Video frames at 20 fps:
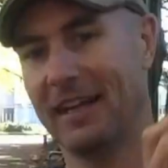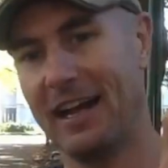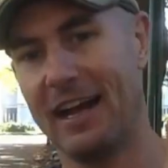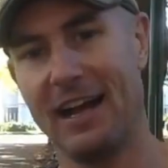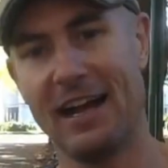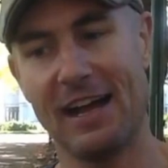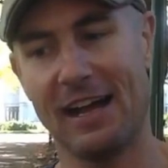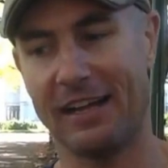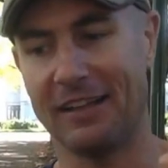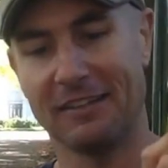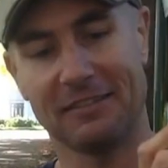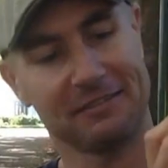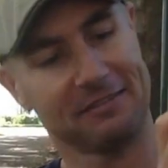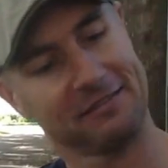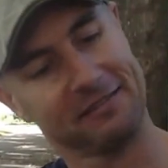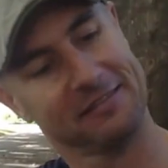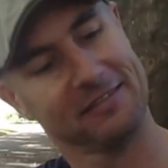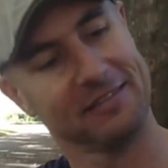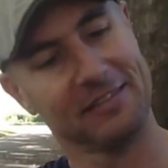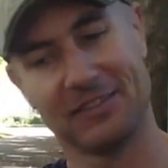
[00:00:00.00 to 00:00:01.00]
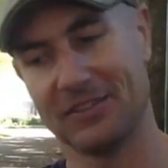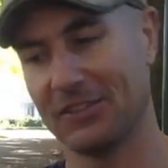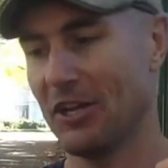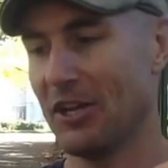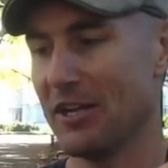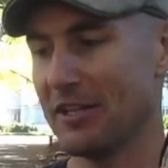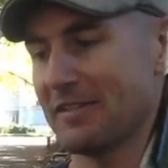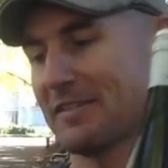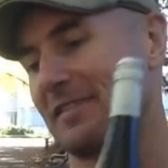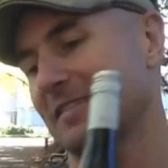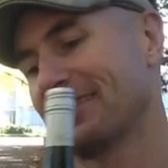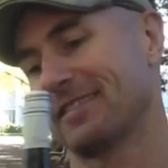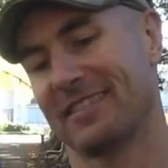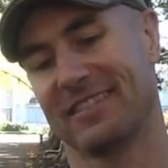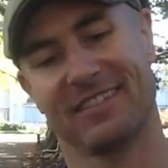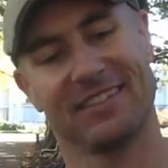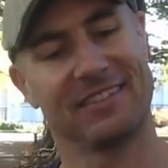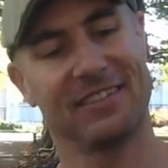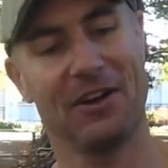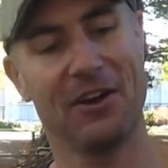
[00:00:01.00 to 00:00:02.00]
Art, science.
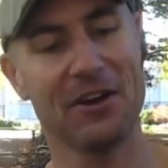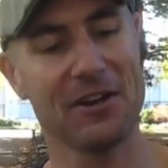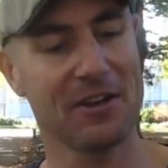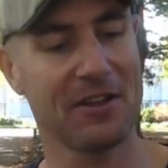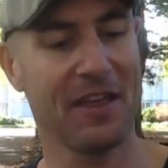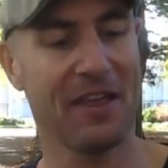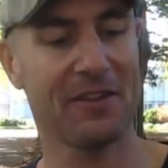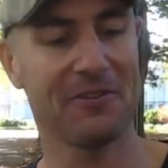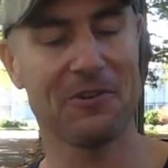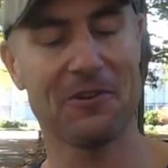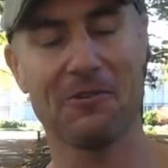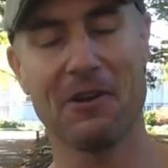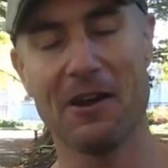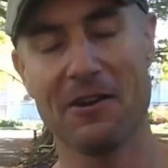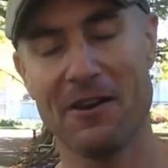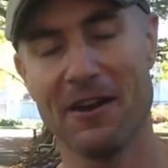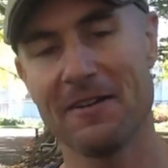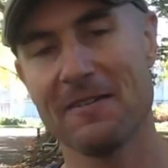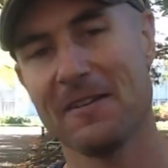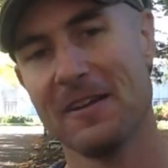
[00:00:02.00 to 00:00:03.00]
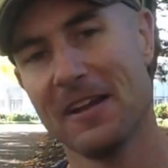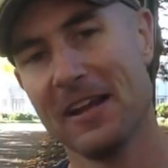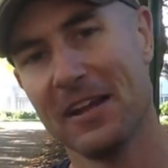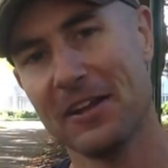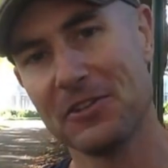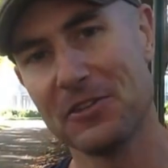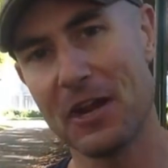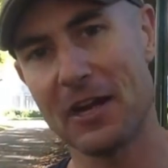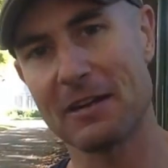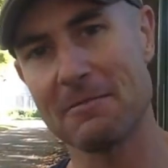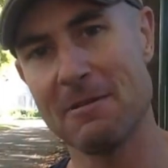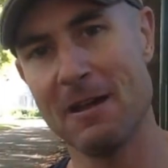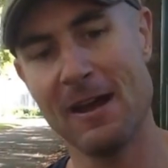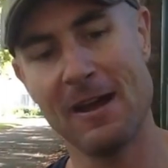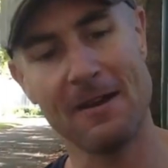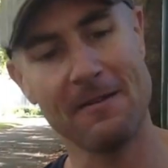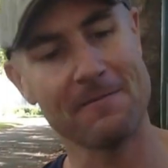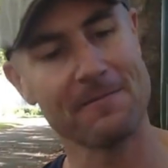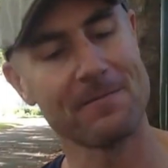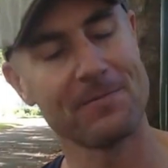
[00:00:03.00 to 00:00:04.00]
Sorry, I got that the wrong way around. Check them
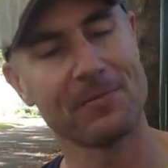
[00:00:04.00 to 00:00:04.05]
out.